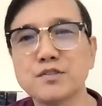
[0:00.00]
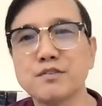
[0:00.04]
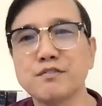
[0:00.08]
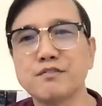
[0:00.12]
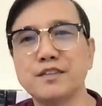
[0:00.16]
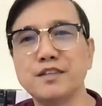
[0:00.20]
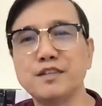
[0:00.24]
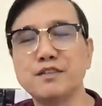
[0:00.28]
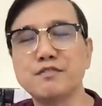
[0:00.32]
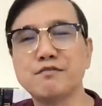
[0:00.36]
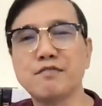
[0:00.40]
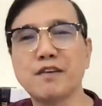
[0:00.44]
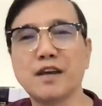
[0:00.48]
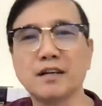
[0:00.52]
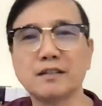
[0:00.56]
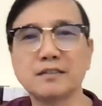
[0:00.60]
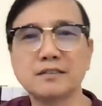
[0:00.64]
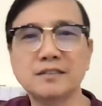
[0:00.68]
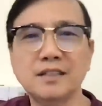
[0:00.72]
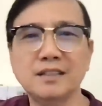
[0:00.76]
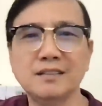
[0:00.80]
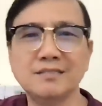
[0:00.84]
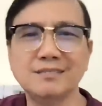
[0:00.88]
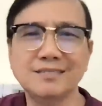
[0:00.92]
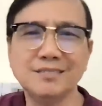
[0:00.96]
of these
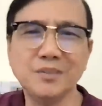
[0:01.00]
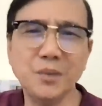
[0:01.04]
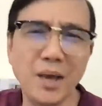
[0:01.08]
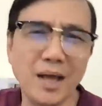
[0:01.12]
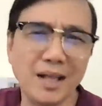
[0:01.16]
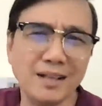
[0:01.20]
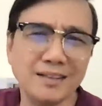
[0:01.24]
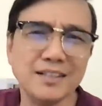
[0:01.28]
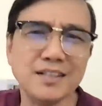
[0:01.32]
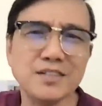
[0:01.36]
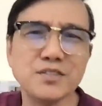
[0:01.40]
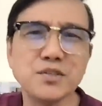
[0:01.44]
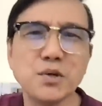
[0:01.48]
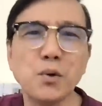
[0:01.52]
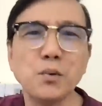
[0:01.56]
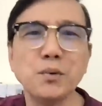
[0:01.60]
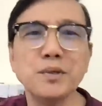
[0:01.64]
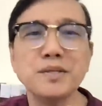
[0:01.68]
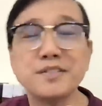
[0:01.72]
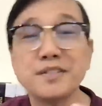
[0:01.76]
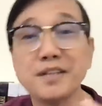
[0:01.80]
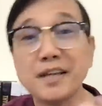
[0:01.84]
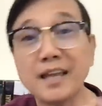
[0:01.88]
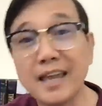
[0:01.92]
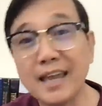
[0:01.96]
vaccines. Well, that's
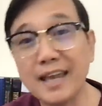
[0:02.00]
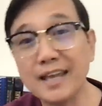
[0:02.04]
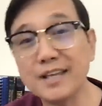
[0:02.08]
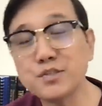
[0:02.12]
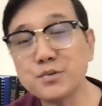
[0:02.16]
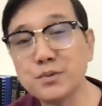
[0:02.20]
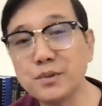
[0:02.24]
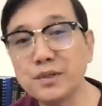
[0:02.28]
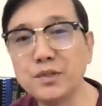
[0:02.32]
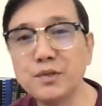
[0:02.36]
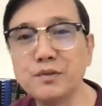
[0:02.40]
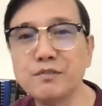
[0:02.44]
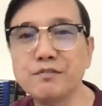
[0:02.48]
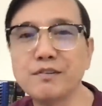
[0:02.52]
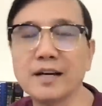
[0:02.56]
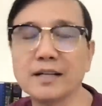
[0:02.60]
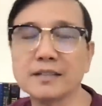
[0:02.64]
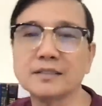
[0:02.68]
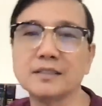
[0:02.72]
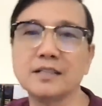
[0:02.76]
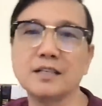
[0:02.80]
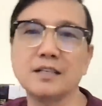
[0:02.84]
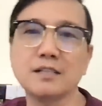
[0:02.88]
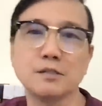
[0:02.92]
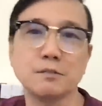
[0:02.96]
always the case with new
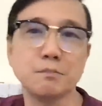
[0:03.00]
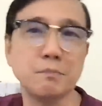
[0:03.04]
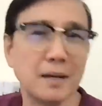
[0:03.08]
vaccines.